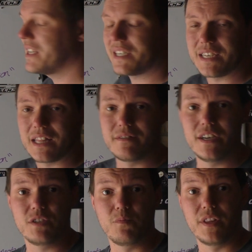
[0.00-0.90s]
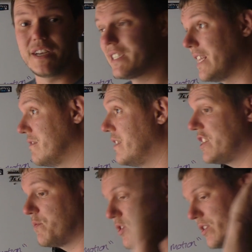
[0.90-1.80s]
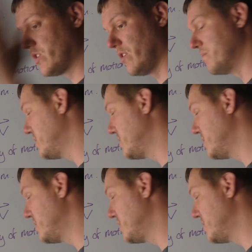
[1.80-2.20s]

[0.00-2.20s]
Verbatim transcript: the acceleration. Well, the acceleration, we're trying to go